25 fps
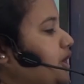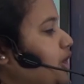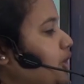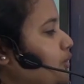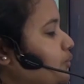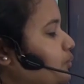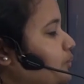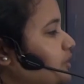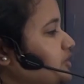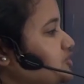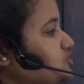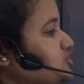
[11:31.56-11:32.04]

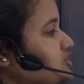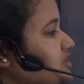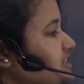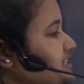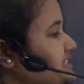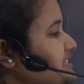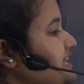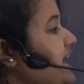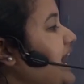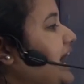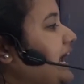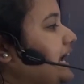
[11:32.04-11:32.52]
which is
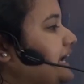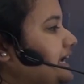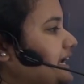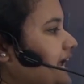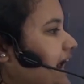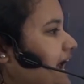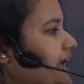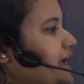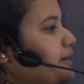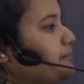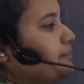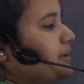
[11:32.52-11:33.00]

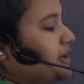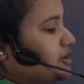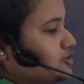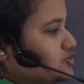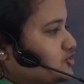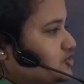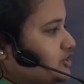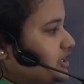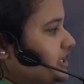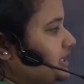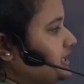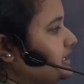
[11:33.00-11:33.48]

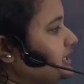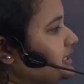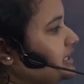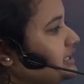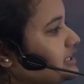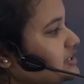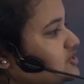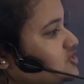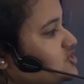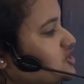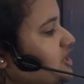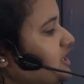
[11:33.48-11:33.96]
diametrically
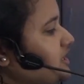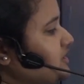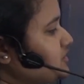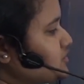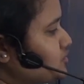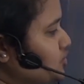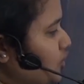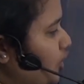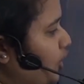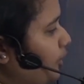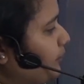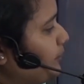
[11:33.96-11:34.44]
just
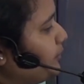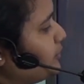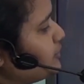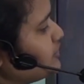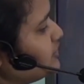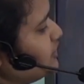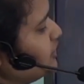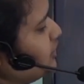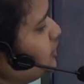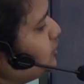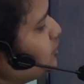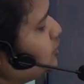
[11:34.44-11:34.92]

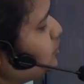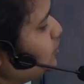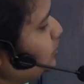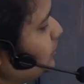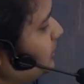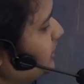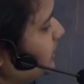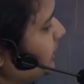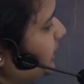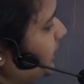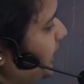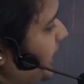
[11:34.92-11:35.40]
opposite to
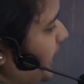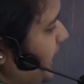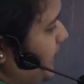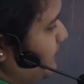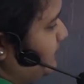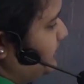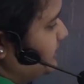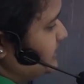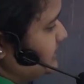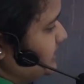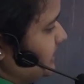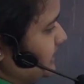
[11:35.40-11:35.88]
the
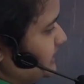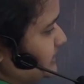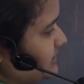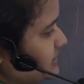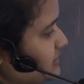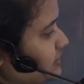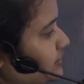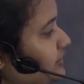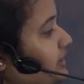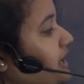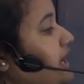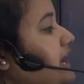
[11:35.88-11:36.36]

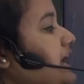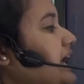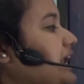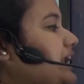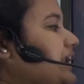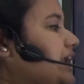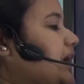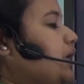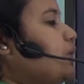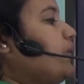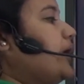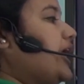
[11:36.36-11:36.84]
epicenter.
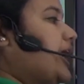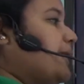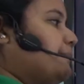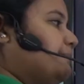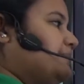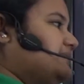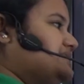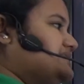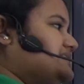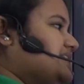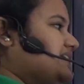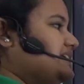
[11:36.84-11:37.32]
Now
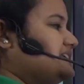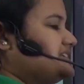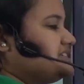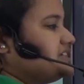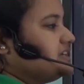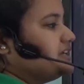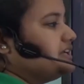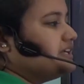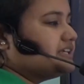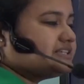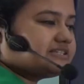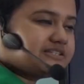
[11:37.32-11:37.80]
epicenter
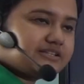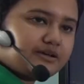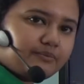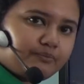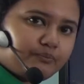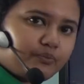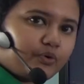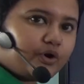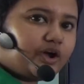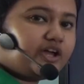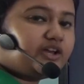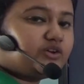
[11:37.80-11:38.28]
is the
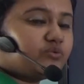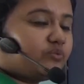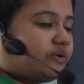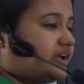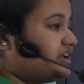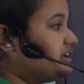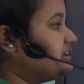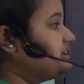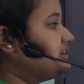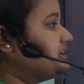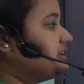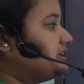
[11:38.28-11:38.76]
point where
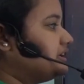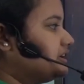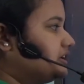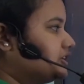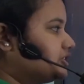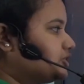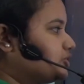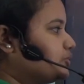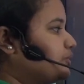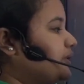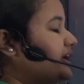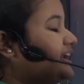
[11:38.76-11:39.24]
an
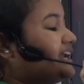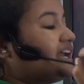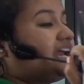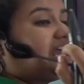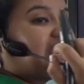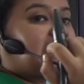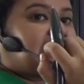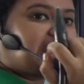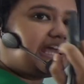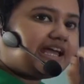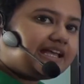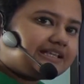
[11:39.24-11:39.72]
earthquake
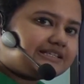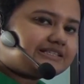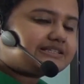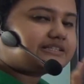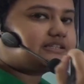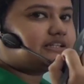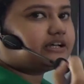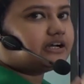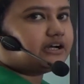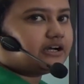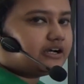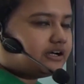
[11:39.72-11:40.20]
hits
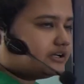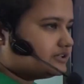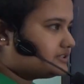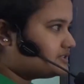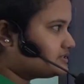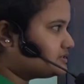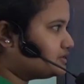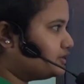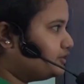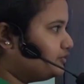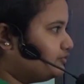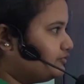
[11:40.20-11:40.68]
the earth
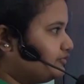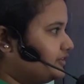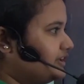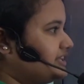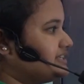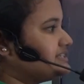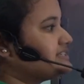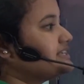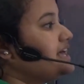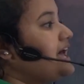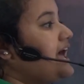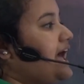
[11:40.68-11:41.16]

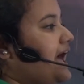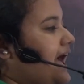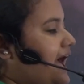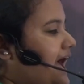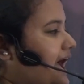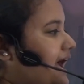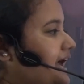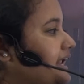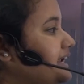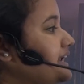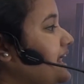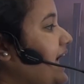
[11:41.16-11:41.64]
surface
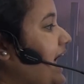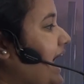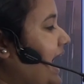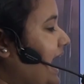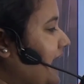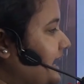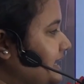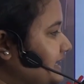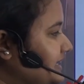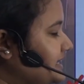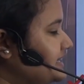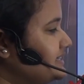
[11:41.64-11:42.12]
and
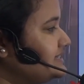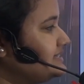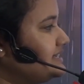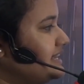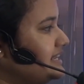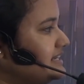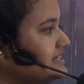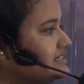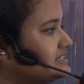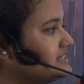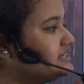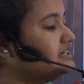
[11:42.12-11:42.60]

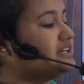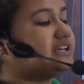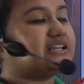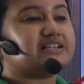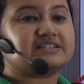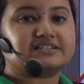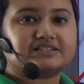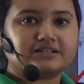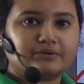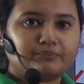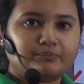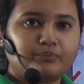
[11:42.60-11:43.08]
anticenter is
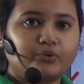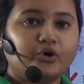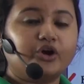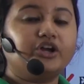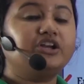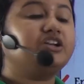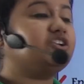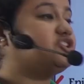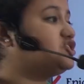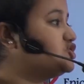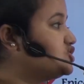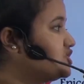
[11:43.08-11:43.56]
the
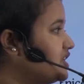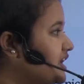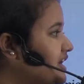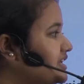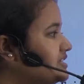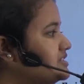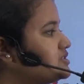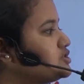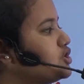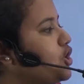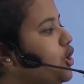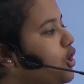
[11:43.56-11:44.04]
point
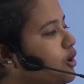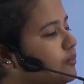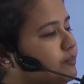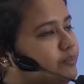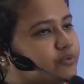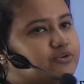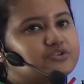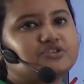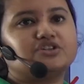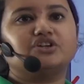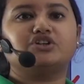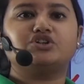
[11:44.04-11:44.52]
just
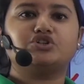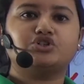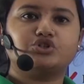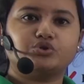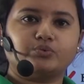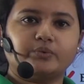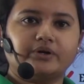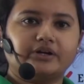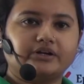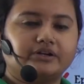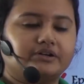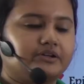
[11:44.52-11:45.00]
opposite to
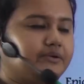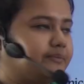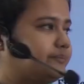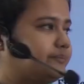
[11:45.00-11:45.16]
it.